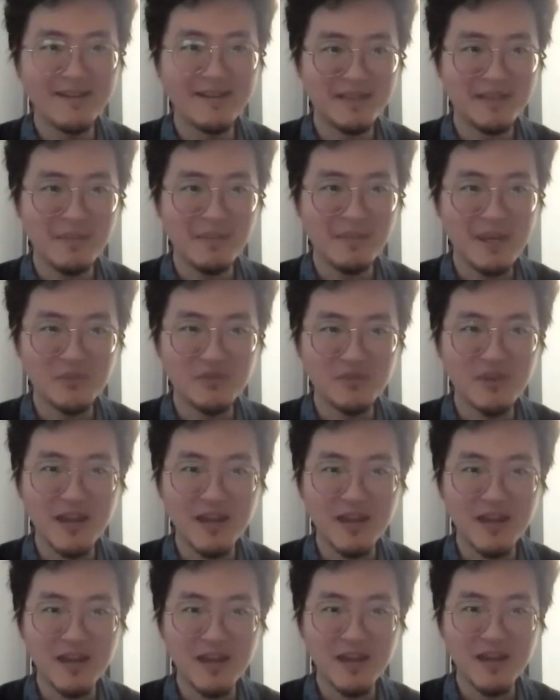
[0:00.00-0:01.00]
that they might
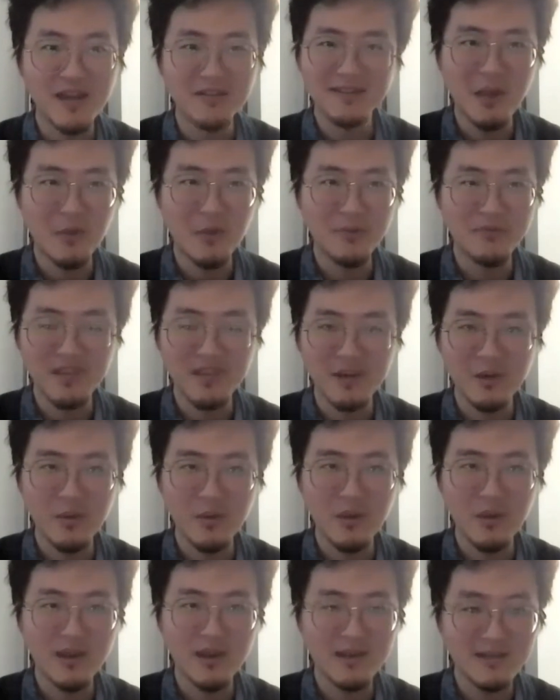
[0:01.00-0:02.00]
drown along with
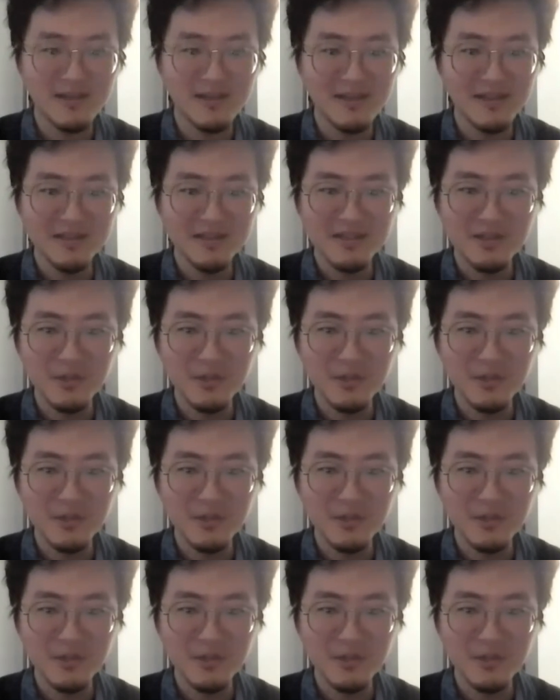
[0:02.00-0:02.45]
their wallet.